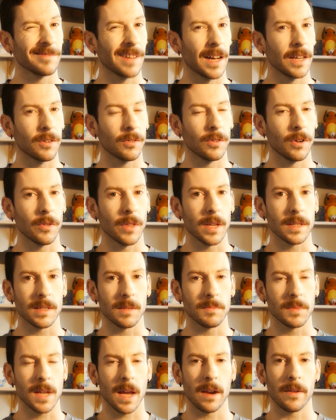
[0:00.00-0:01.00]
I don't know, that
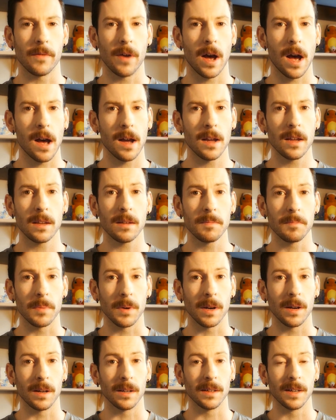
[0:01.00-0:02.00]
seems kind of high,
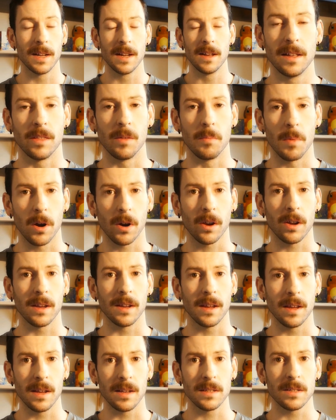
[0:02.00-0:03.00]
but the
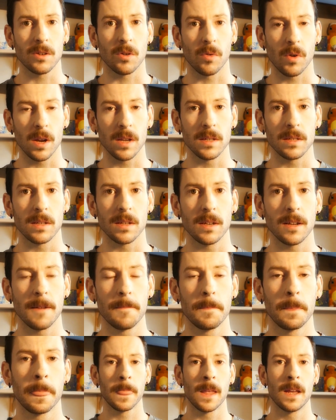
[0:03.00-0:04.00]
market is crazy,
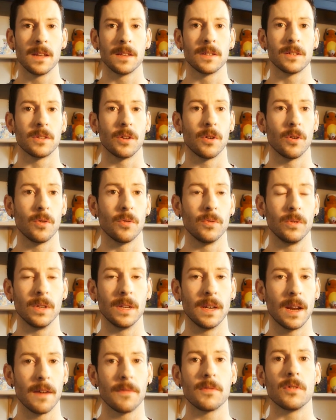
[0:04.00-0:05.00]
so you
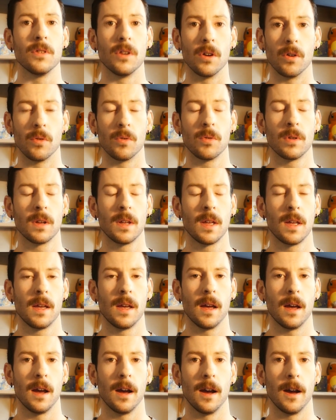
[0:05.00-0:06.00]
never
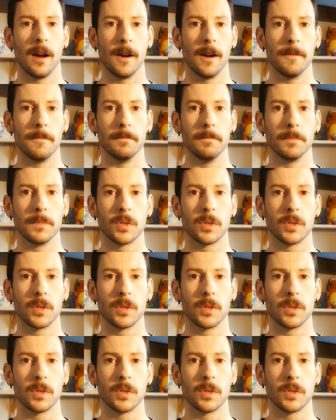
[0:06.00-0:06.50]
know.